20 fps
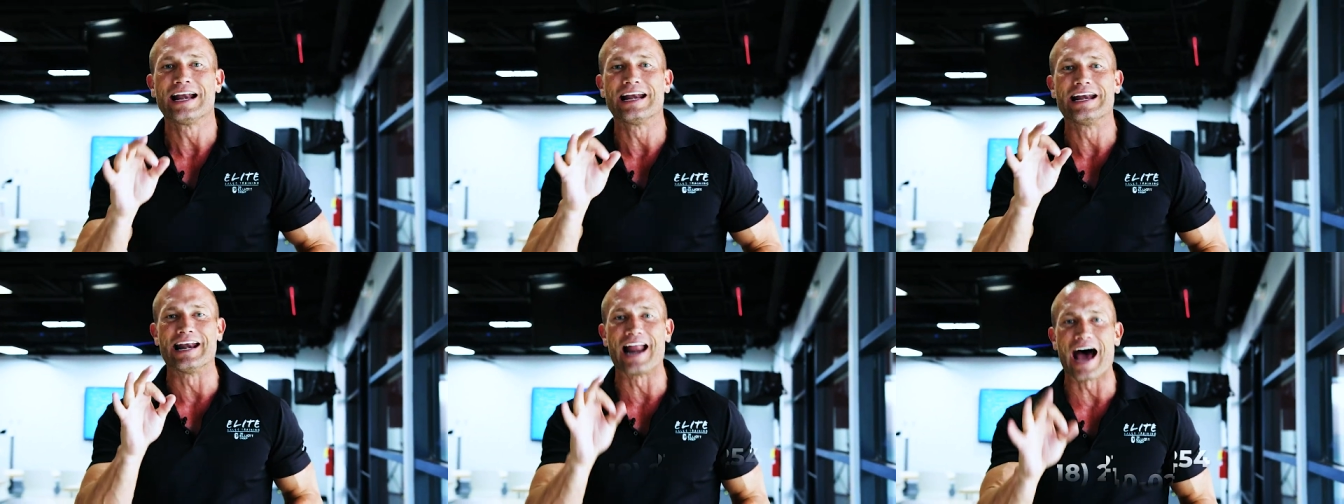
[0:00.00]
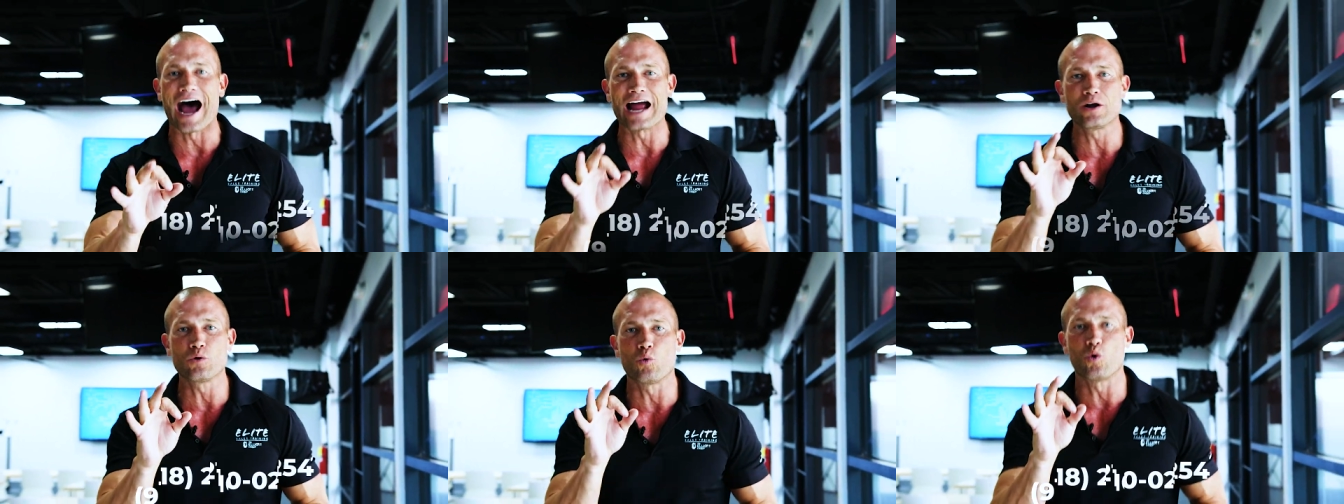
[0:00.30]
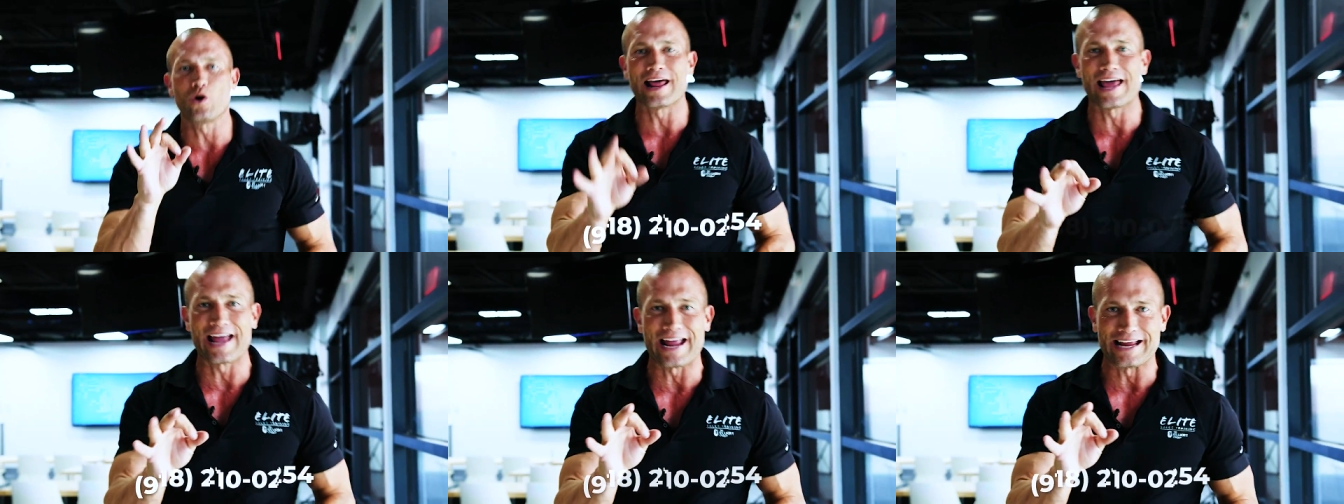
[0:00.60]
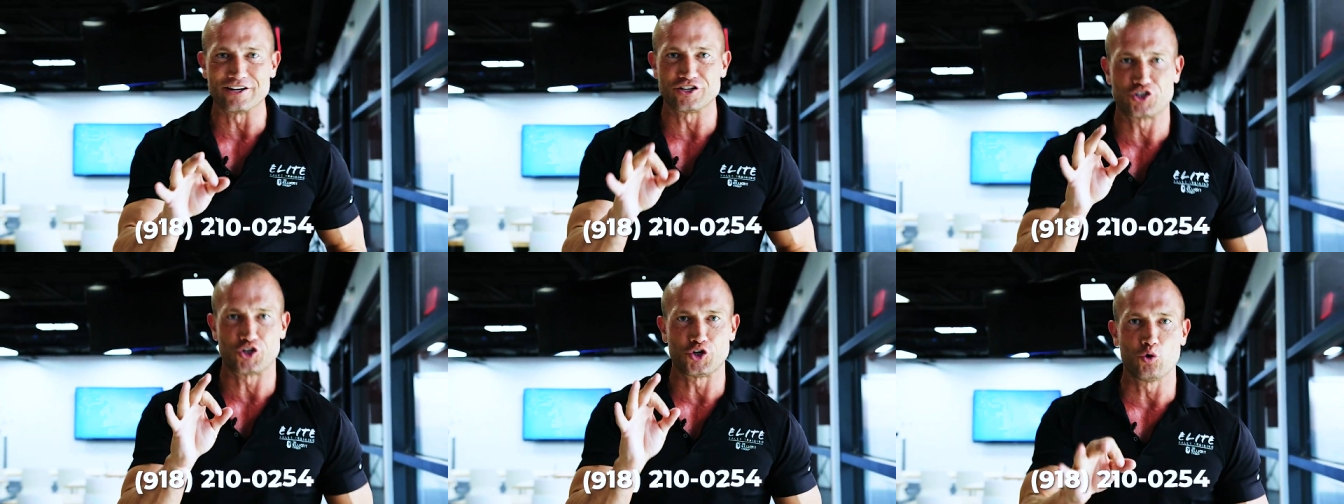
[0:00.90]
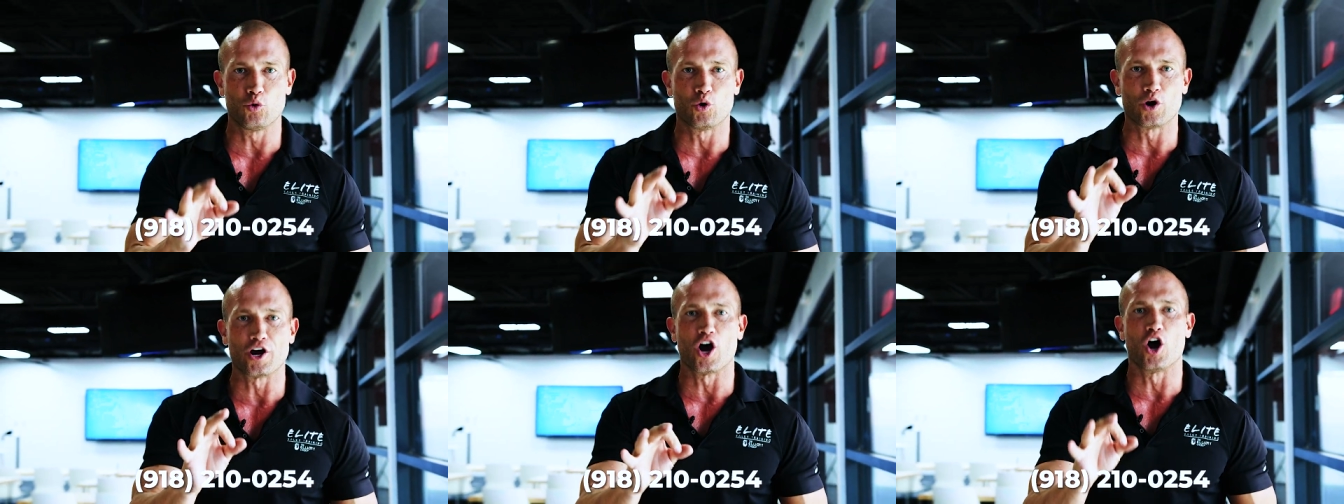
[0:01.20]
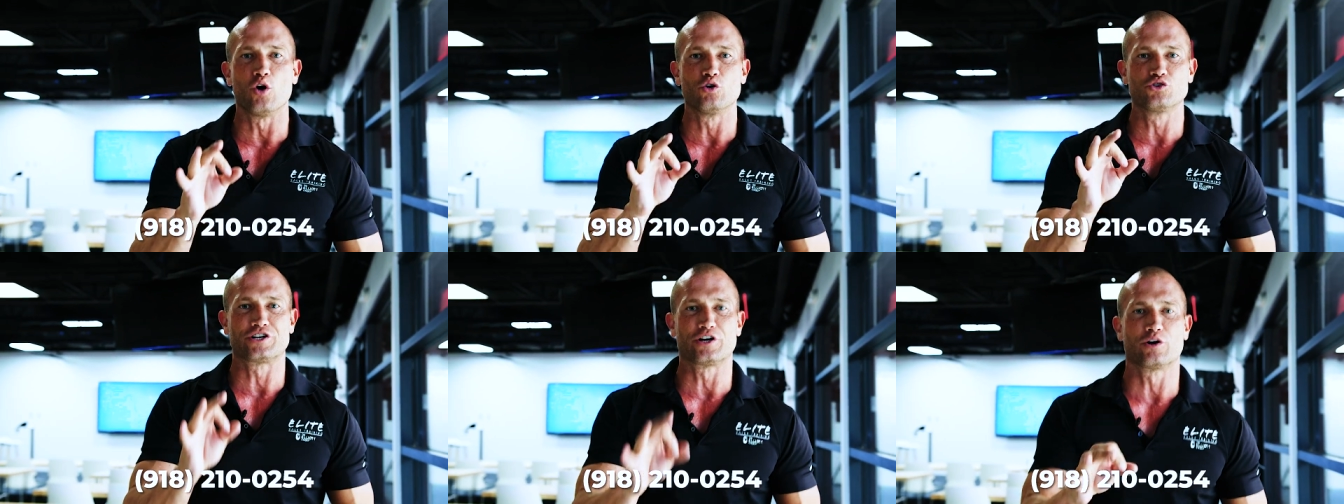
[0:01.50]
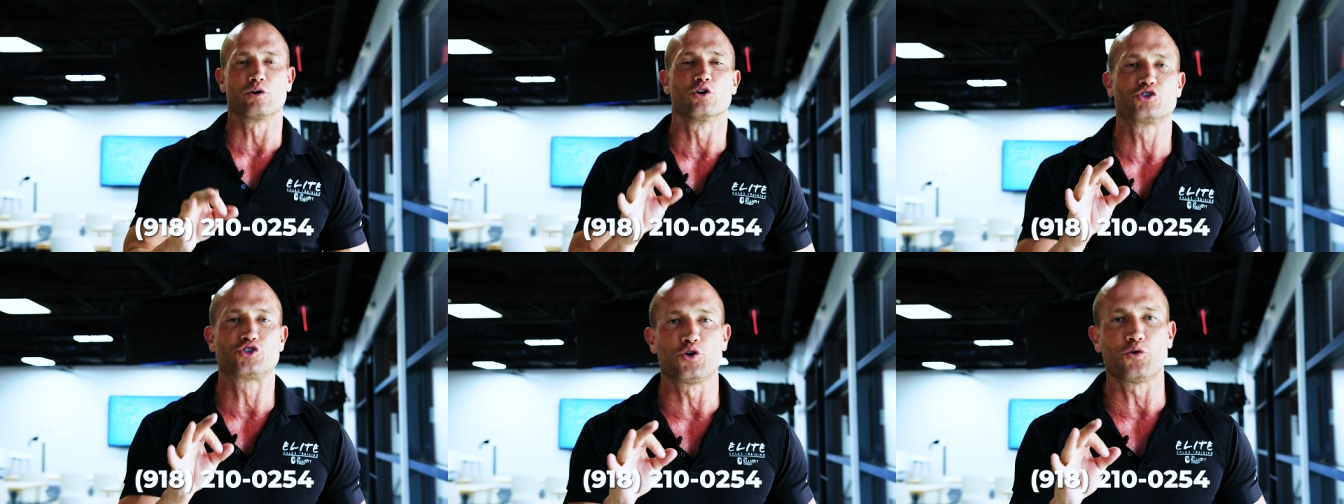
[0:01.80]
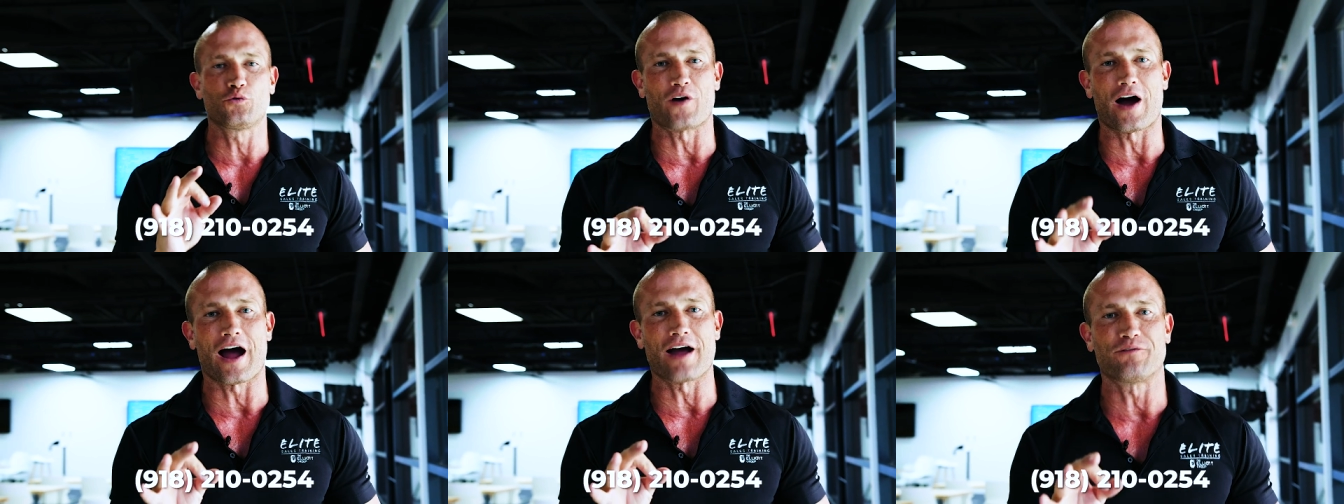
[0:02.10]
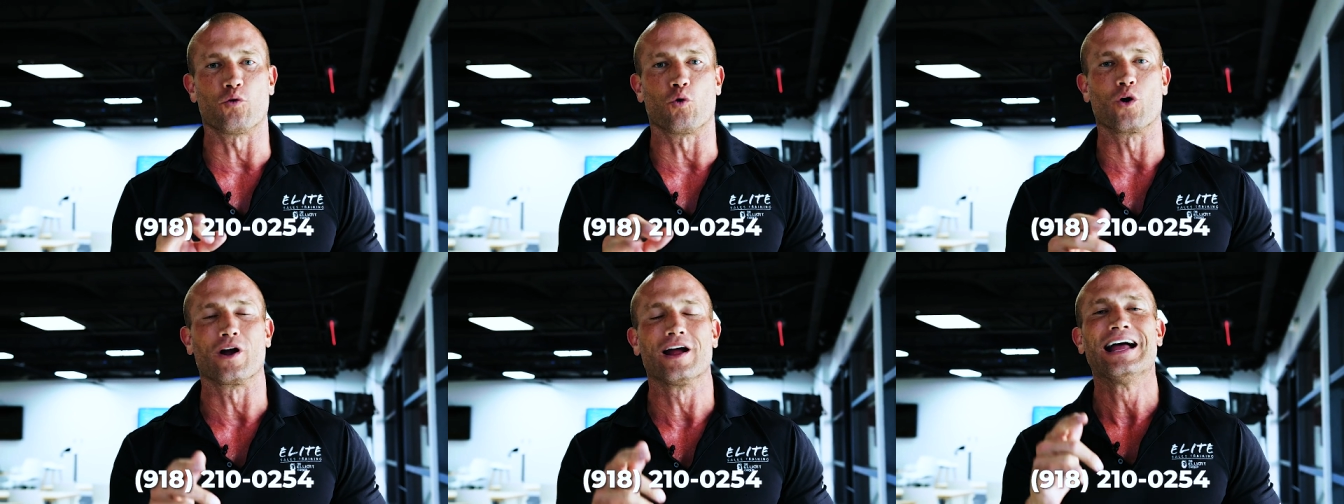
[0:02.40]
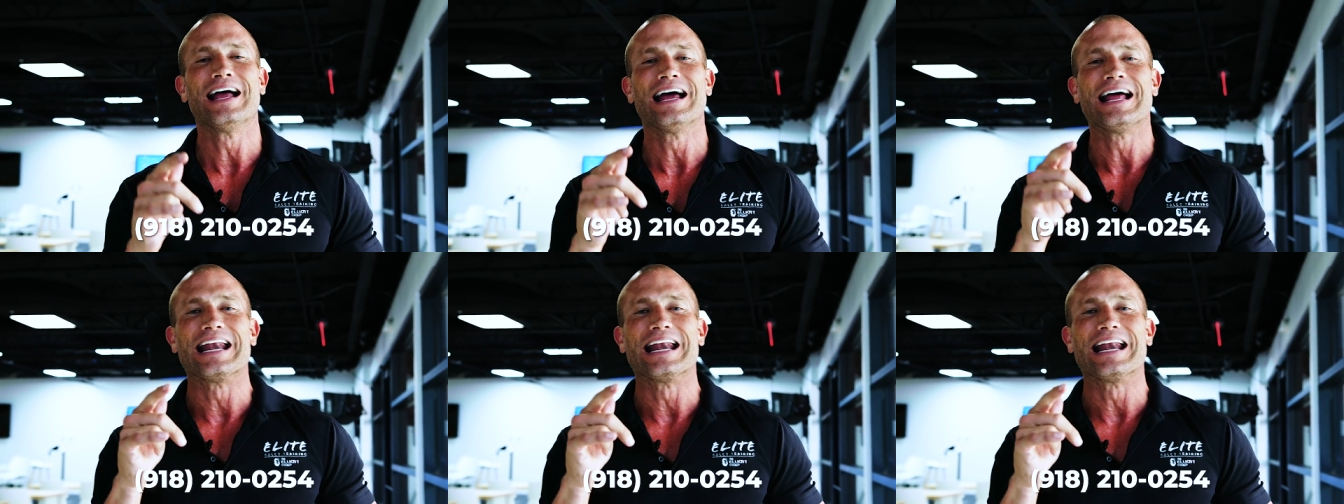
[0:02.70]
918 210 0254.